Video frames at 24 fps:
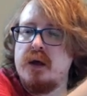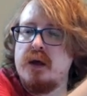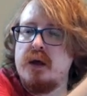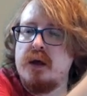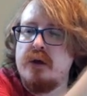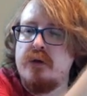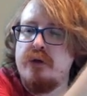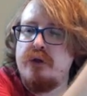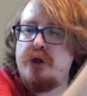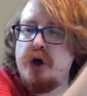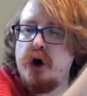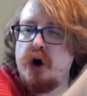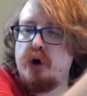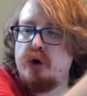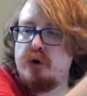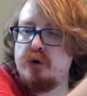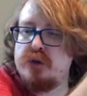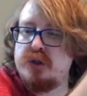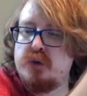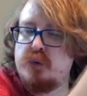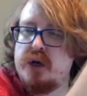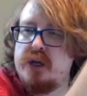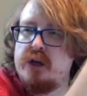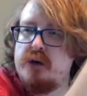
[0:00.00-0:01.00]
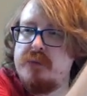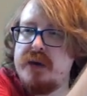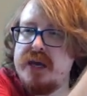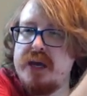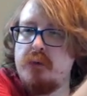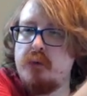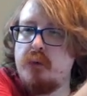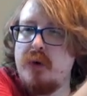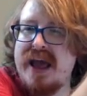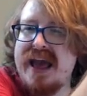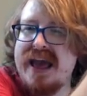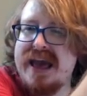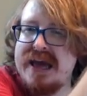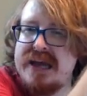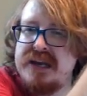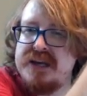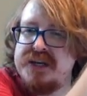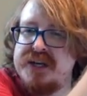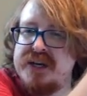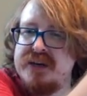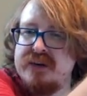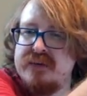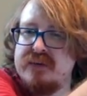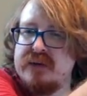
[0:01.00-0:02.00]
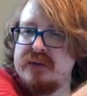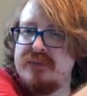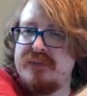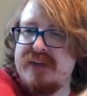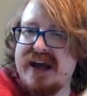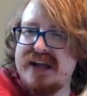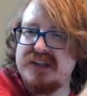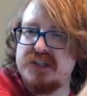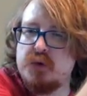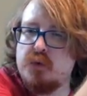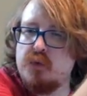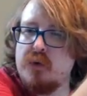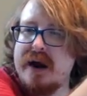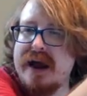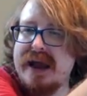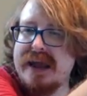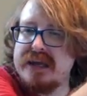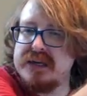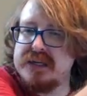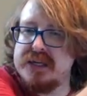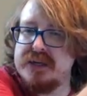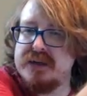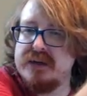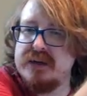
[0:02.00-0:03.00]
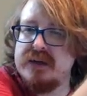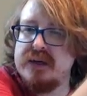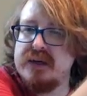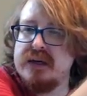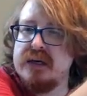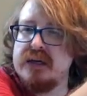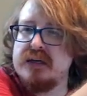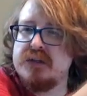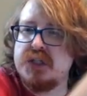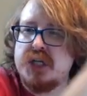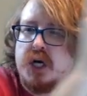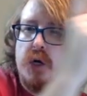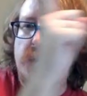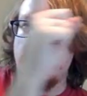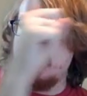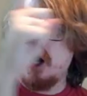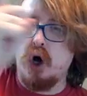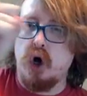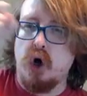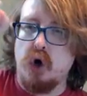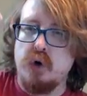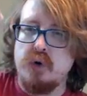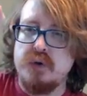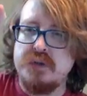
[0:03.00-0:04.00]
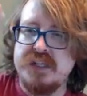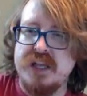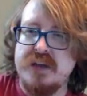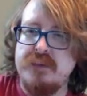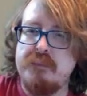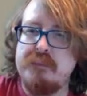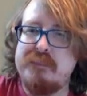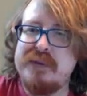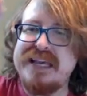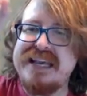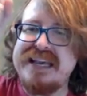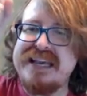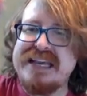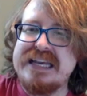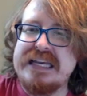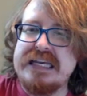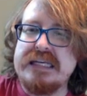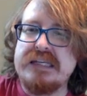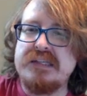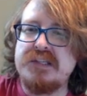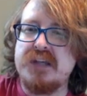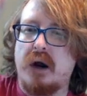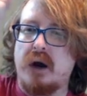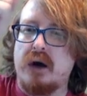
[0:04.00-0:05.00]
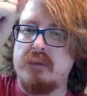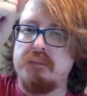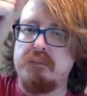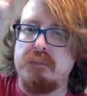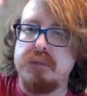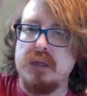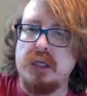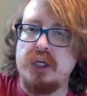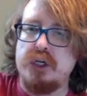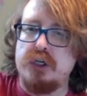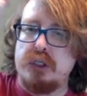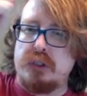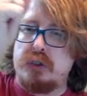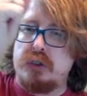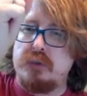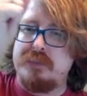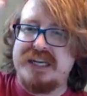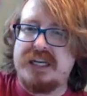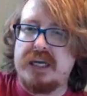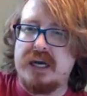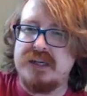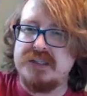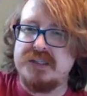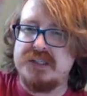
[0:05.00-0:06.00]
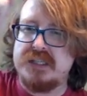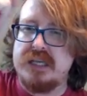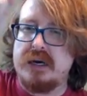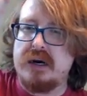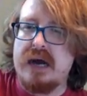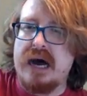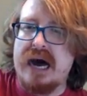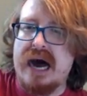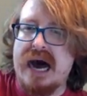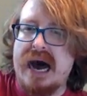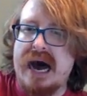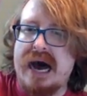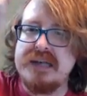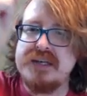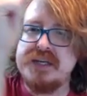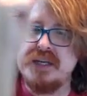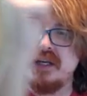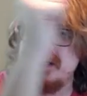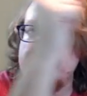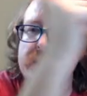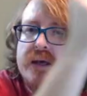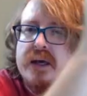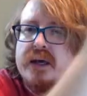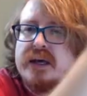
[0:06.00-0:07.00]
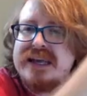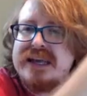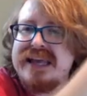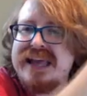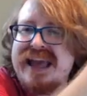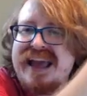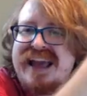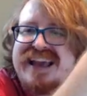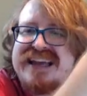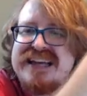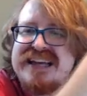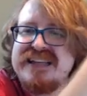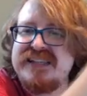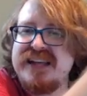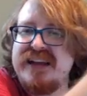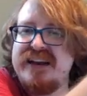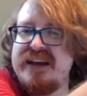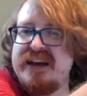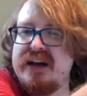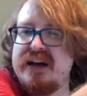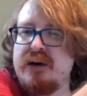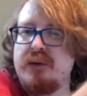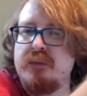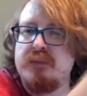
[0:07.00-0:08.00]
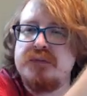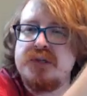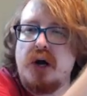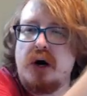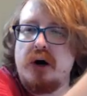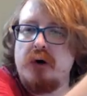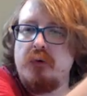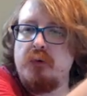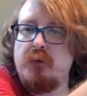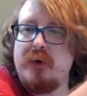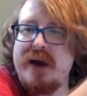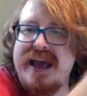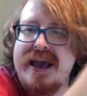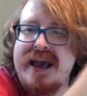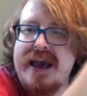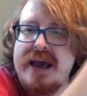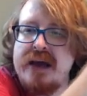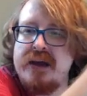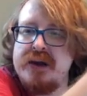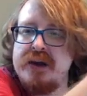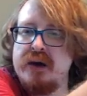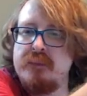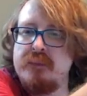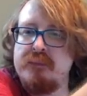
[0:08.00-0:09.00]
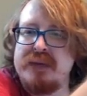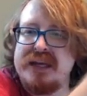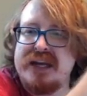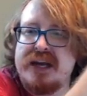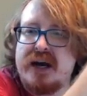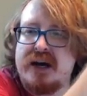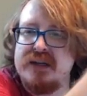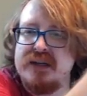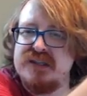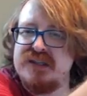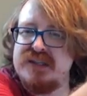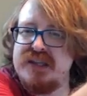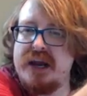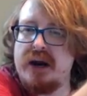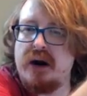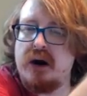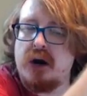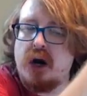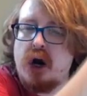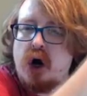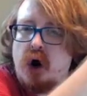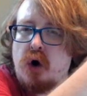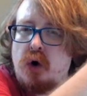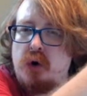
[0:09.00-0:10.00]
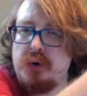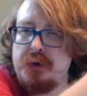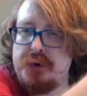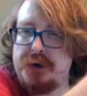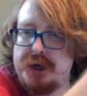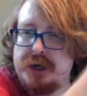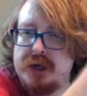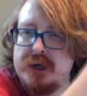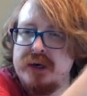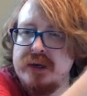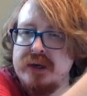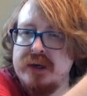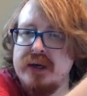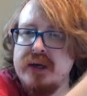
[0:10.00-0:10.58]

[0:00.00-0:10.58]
Those would be red. That's right. So O's and B's are blue because they're hot. K's and M's are red because they're colder.